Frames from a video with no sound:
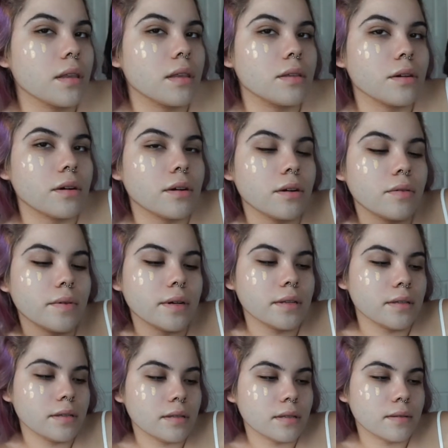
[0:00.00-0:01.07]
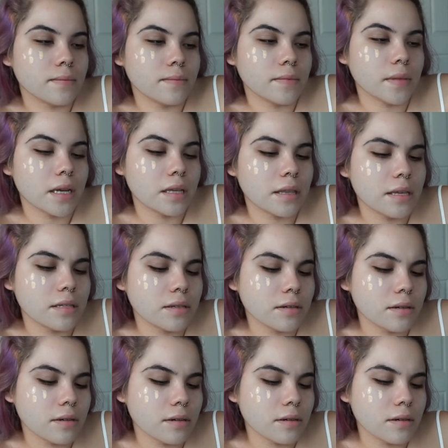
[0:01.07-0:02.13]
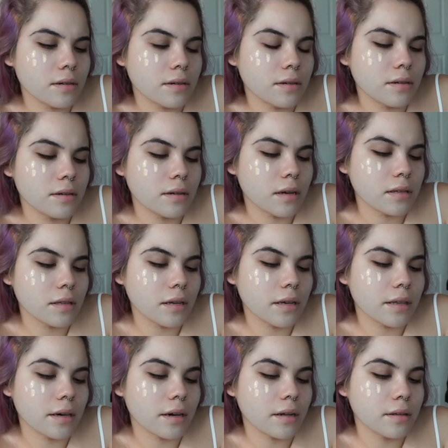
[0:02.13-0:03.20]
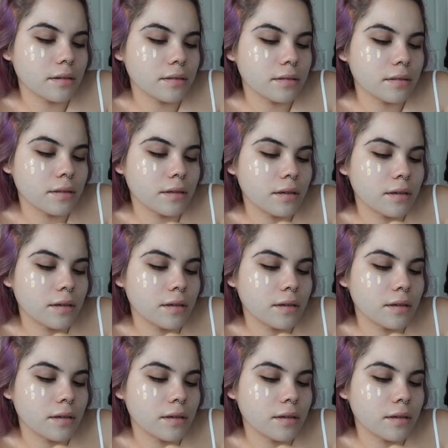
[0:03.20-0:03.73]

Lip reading: of the darker ones. And these are, I'll tell you the colors.